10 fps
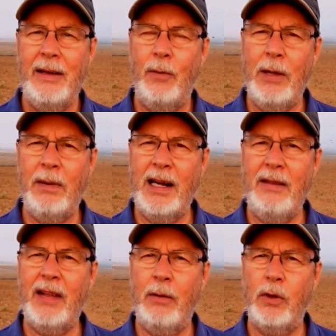We
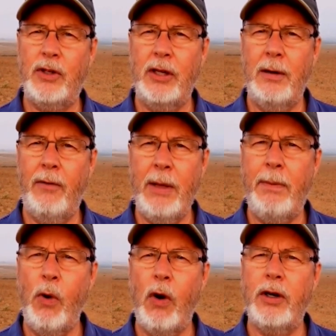believe that was a
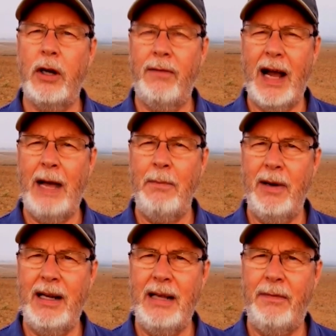report of
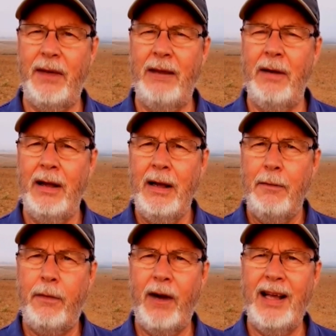unbelief. And
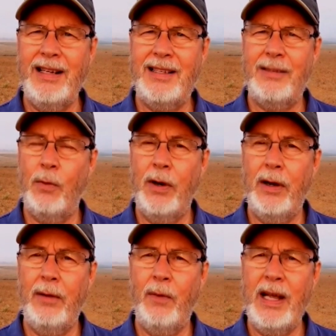friends,
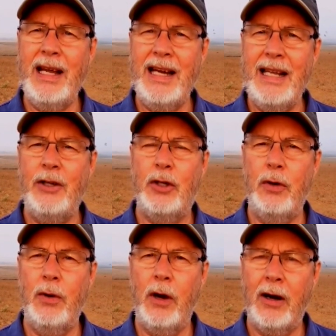we need
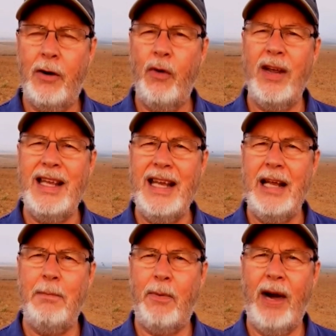to agree
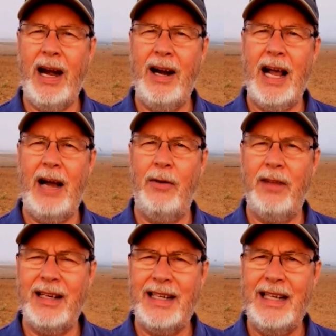in prayer now
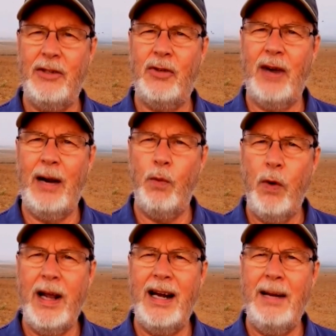that Israel
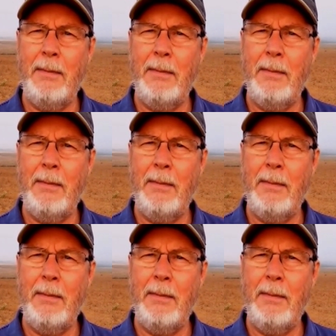will